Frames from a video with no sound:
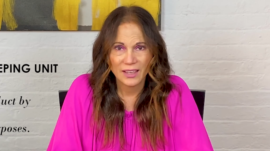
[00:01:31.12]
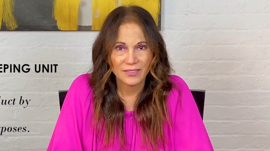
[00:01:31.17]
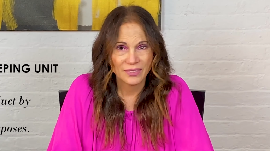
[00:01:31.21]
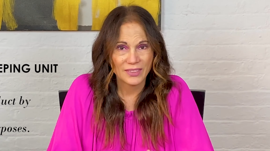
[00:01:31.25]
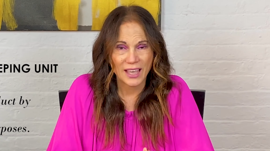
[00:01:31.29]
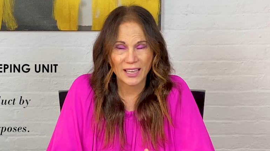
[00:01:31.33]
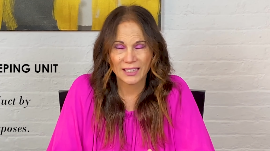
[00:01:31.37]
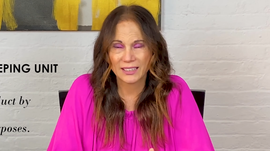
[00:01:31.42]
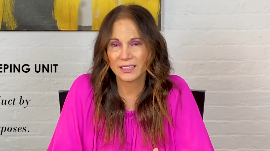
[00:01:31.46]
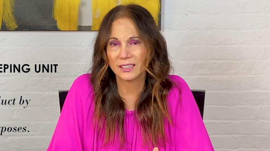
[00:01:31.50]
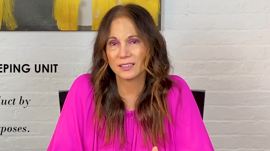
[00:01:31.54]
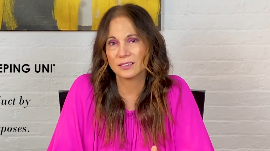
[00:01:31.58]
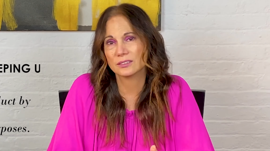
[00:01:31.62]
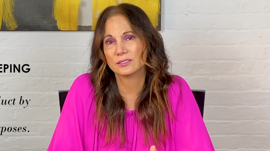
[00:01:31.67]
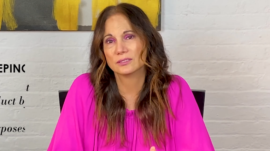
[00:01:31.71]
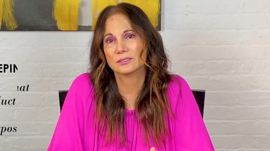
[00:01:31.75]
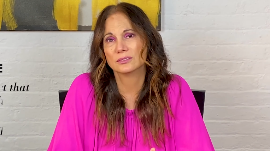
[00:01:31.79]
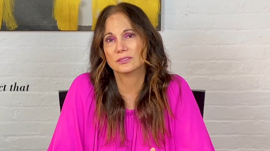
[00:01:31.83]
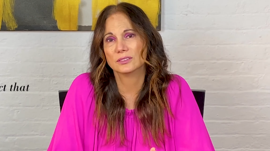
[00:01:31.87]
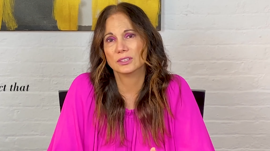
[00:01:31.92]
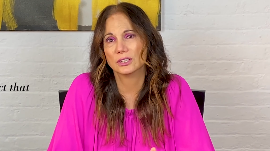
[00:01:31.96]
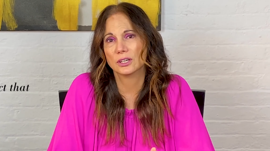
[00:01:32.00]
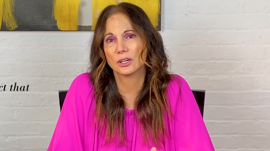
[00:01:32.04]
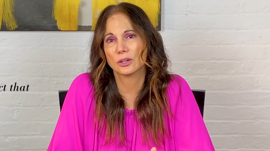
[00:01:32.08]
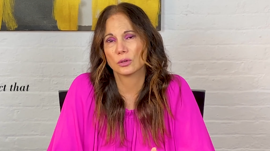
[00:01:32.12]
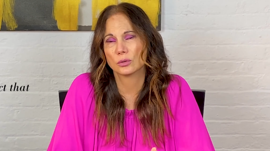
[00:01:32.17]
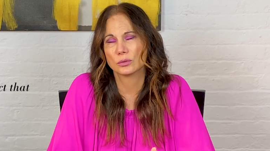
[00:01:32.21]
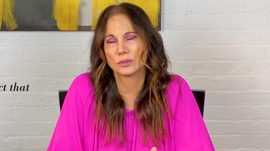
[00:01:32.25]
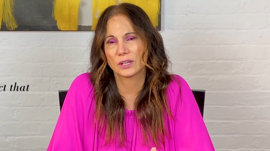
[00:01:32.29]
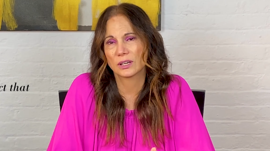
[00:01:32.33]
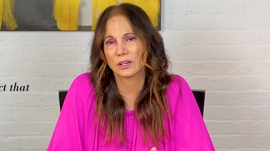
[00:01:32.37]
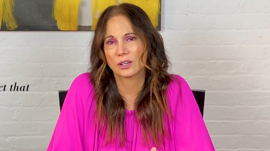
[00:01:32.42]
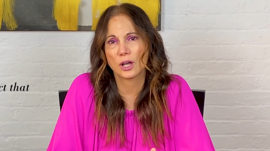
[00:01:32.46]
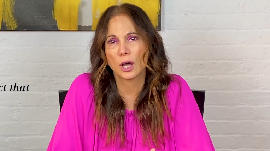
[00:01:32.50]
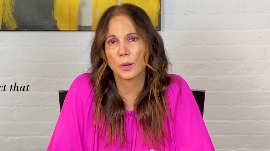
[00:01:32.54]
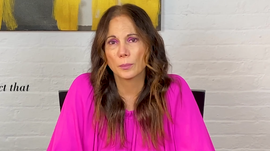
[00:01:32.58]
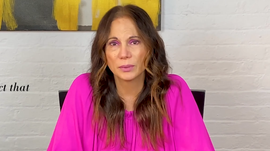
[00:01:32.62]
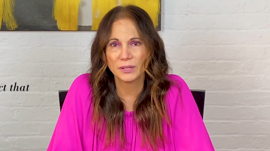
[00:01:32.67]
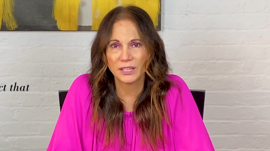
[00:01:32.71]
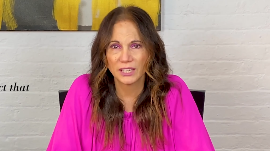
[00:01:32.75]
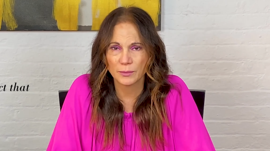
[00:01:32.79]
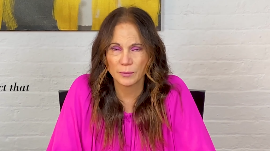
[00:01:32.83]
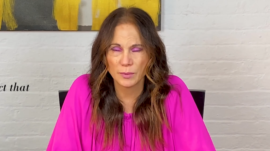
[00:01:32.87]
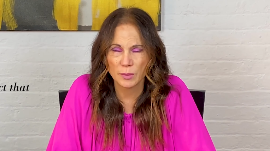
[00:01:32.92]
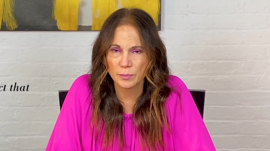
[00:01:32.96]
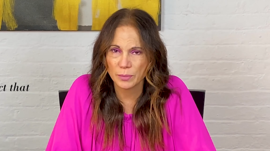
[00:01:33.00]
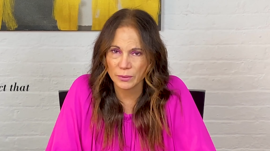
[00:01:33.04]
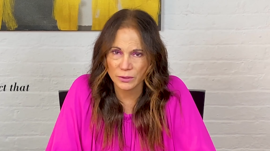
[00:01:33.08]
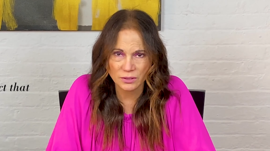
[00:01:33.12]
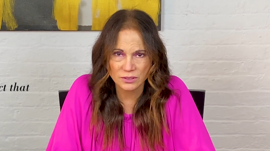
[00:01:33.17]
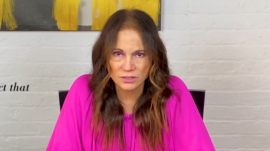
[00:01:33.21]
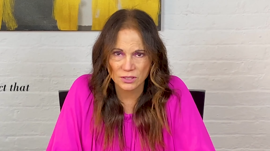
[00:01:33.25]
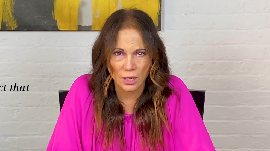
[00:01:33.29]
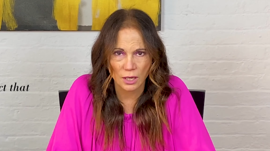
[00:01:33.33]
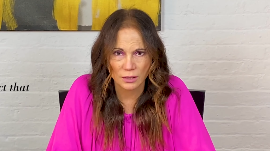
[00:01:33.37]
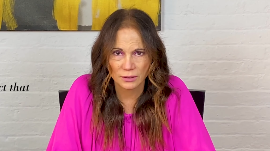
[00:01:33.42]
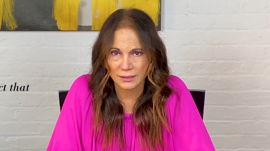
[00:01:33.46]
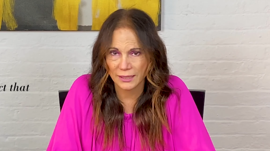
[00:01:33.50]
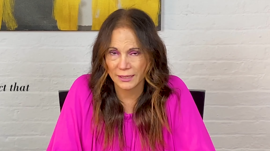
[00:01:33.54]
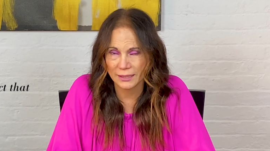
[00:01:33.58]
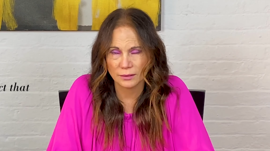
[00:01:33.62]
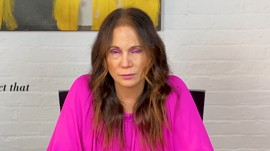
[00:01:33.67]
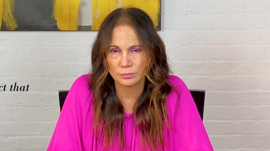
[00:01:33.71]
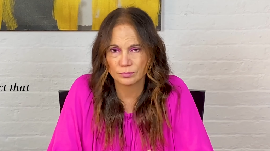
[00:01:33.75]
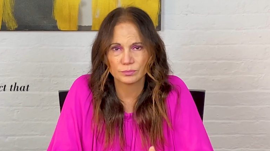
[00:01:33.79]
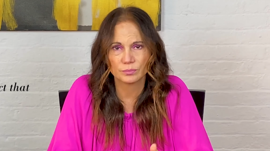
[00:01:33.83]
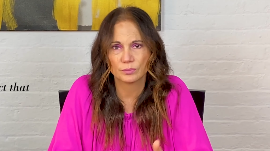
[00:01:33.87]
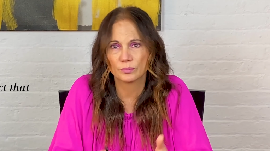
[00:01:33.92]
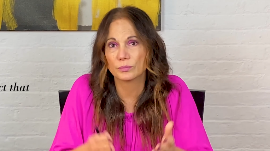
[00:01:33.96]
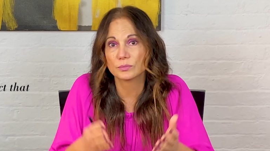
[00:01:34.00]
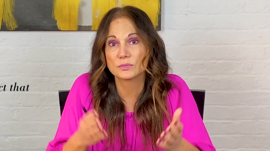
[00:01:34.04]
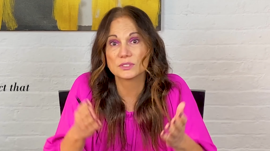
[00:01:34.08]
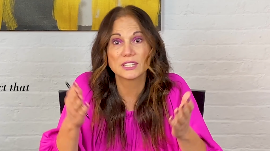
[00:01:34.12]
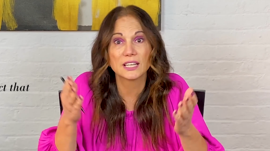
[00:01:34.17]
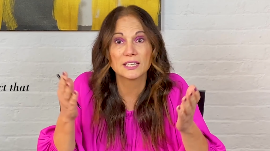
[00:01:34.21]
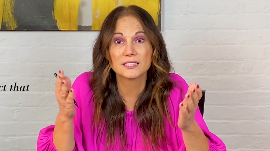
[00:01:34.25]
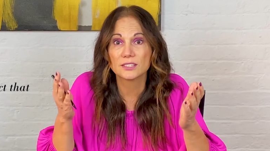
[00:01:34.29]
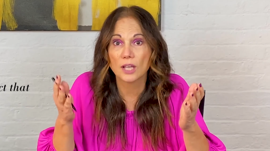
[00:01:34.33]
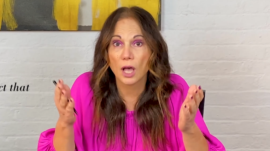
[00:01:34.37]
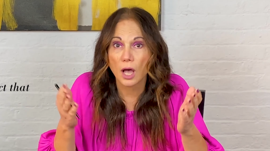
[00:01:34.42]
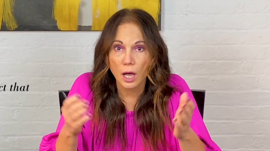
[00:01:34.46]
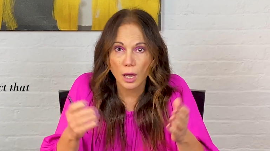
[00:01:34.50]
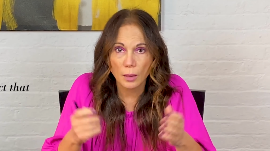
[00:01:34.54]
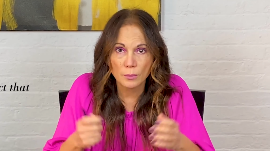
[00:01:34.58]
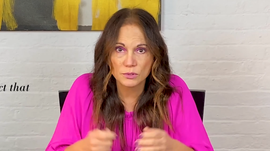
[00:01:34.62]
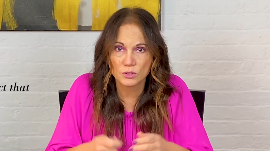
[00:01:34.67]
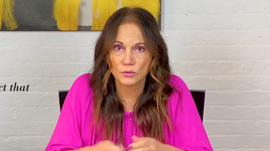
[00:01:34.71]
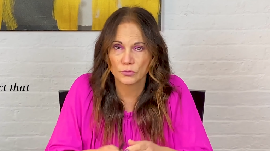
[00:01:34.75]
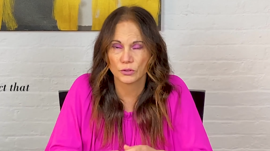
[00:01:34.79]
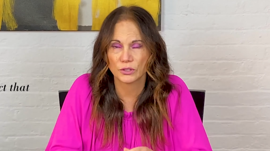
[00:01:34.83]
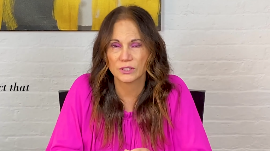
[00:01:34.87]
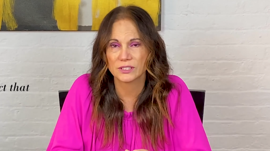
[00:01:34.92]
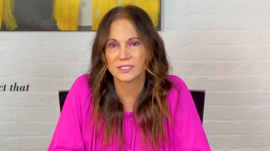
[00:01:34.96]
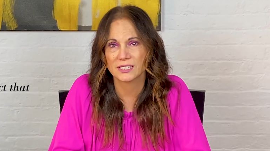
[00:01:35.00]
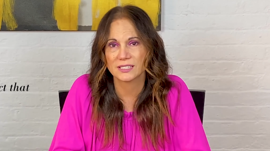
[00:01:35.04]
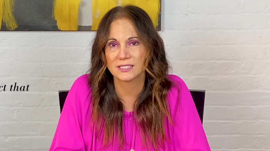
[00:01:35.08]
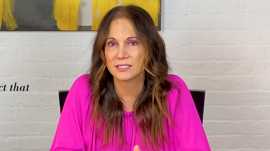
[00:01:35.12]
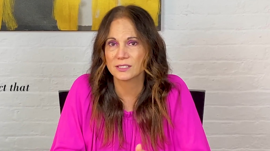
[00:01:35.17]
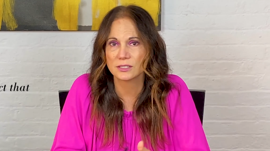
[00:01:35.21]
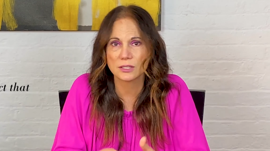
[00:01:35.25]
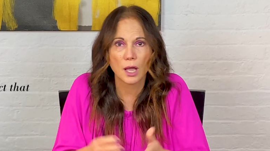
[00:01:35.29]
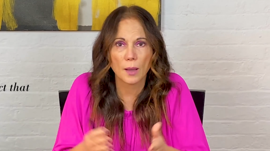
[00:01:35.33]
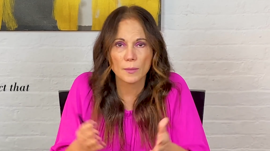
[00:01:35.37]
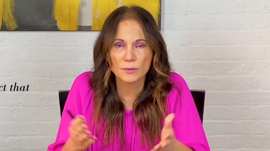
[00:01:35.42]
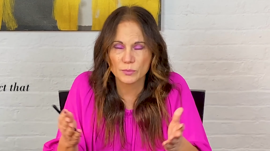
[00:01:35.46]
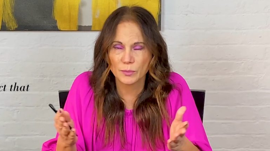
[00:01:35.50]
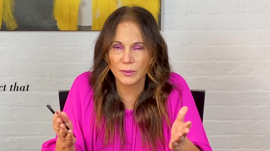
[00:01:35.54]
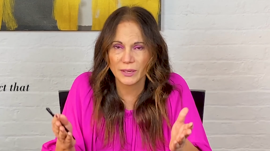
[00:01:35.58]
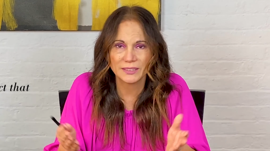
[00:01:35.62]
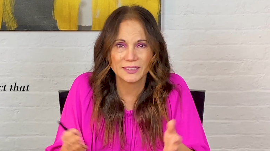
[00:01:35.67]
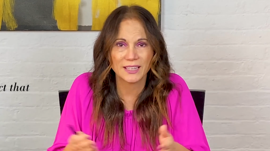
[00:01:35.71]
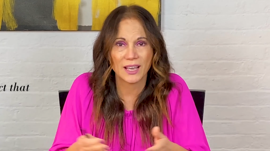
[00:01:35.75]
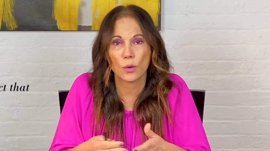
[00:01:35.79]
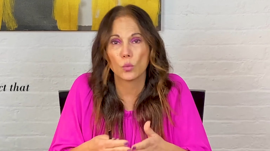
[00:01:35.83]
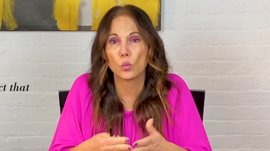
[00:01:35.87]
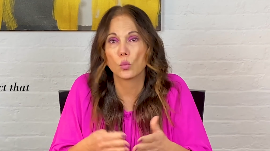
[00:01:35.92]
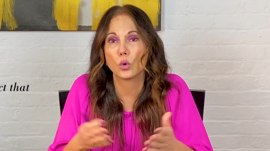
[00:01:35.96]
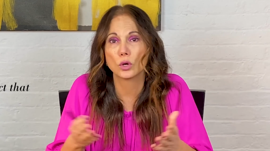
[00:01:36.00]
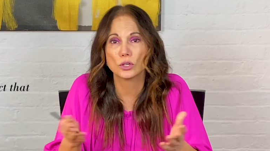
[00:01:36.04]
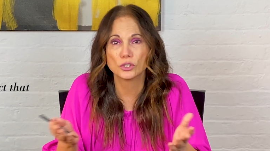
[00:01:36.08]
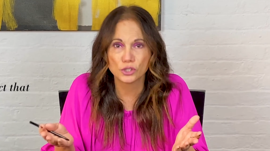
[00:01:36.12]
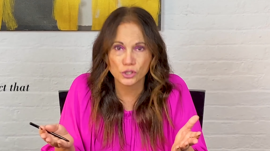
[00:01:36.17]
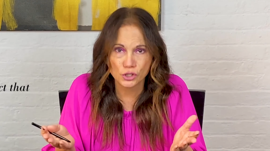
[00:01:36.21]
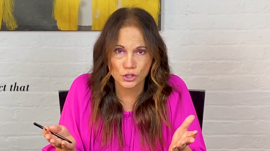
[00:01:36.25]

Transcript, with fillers: that can, you know, that a company could be built on, like say Tom's, for instance. Tom's made that one